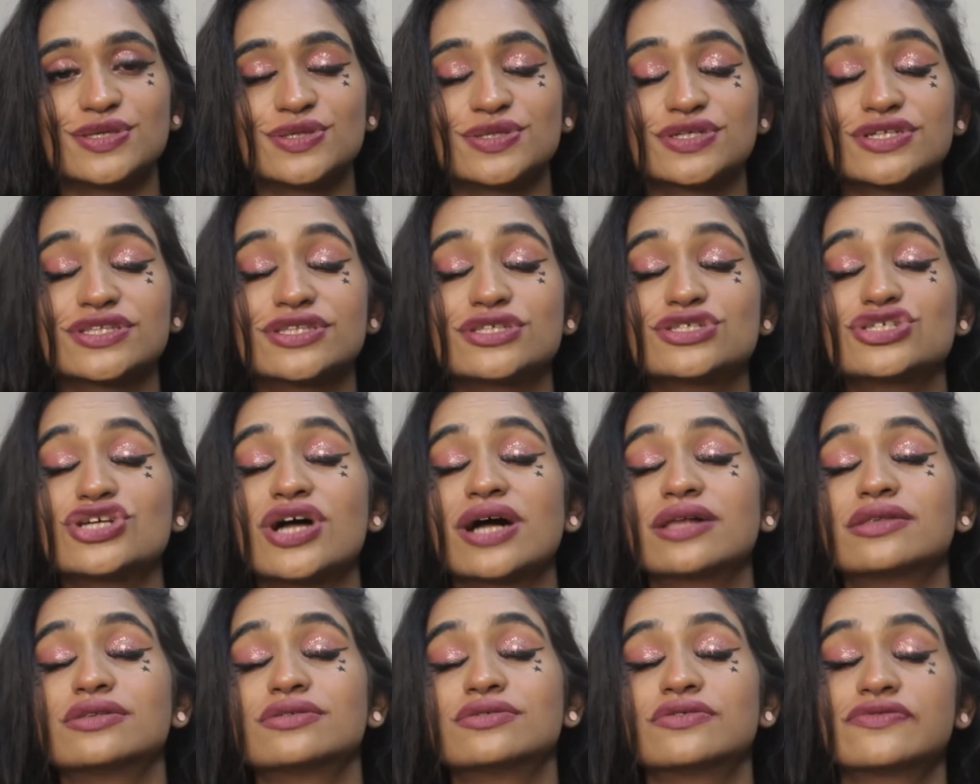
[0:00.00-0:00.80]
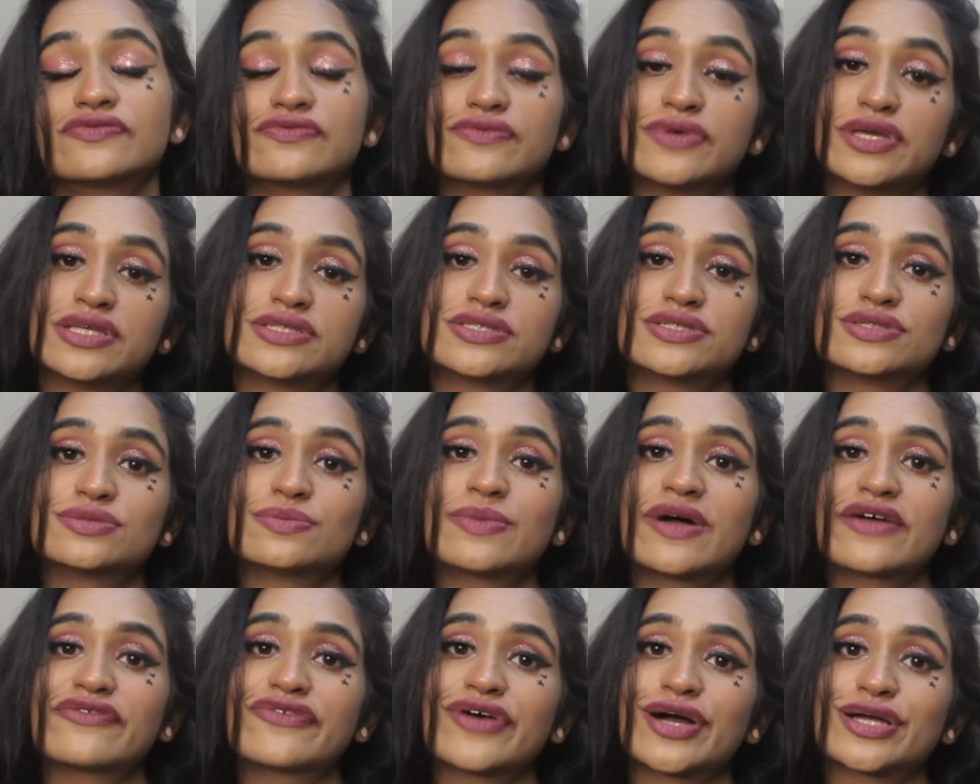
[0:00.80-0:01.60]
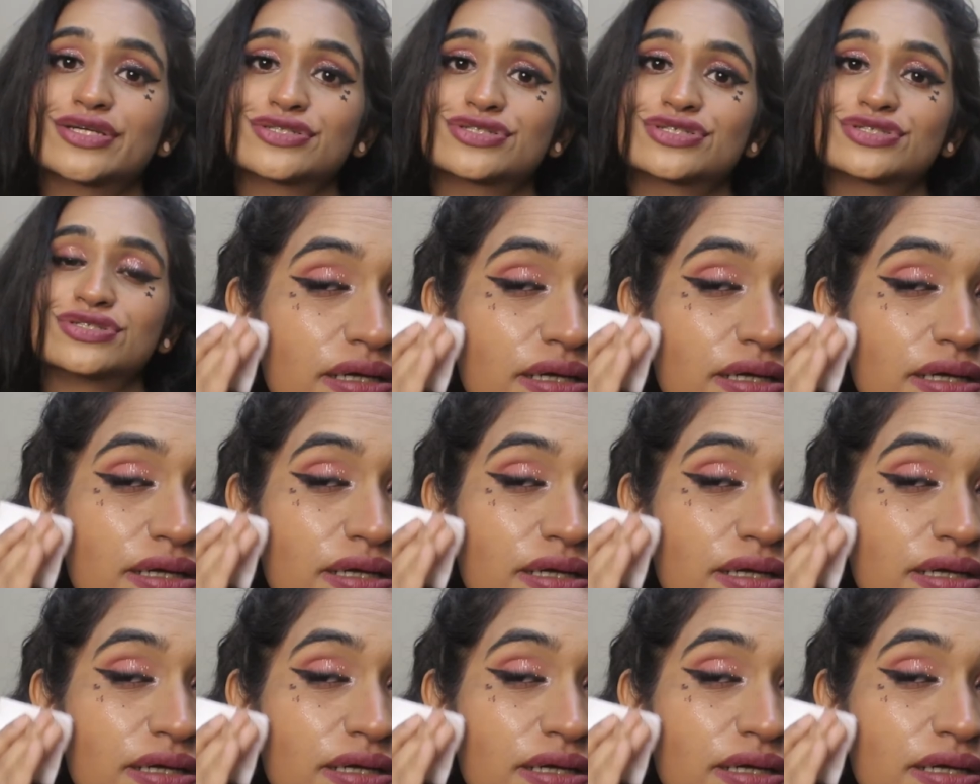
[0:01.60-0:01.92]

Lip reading: you're in the channel of Wasted by Fashion.